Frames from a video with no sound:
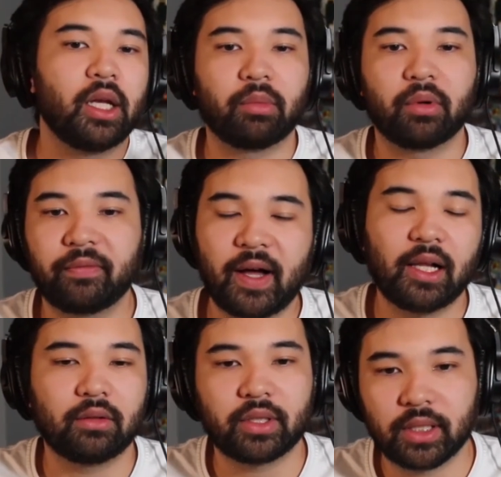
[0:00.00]
number of
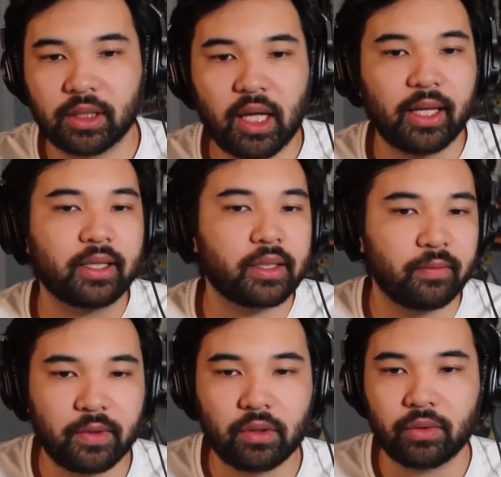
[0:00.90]
followers and likes
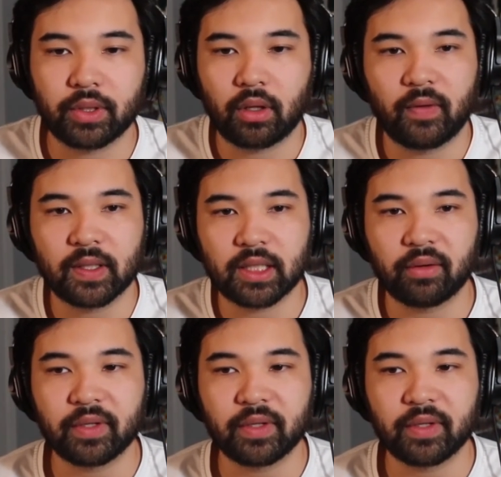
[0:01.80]
and views and all that stuff.